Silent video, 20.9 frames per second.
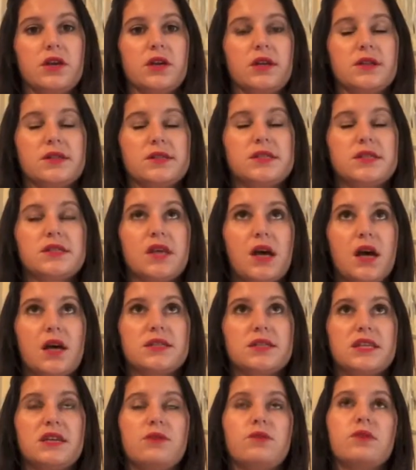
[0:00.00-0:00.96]
It
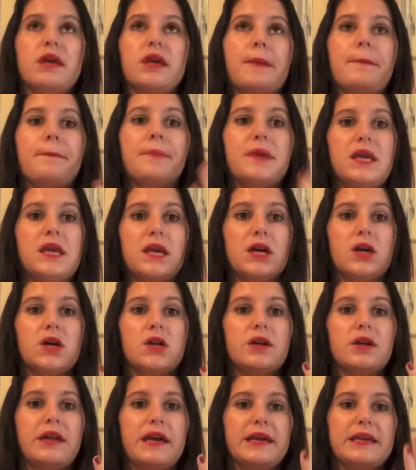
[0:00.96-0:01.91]
sucked and it would like
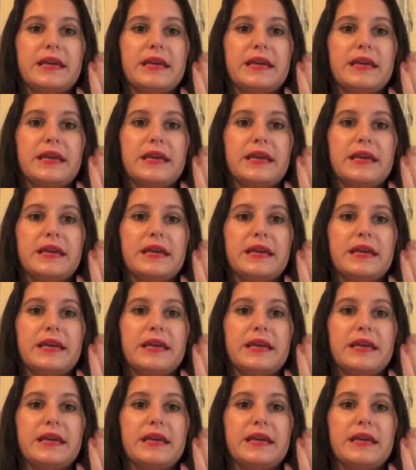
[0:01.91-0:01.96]
peel and I